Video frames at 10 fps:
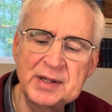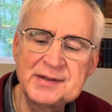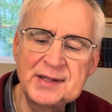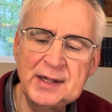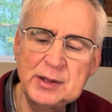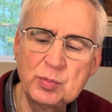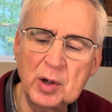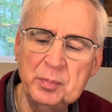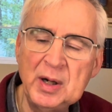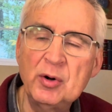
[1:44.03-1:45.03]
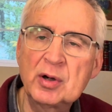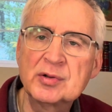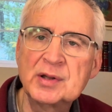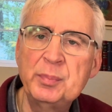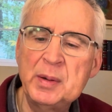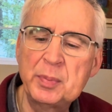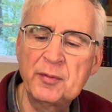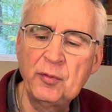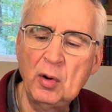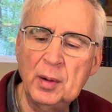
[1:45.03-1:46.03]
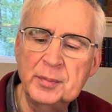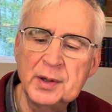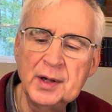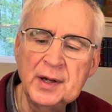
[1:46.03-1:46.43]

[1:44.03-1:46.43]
cities where miracles have been performed.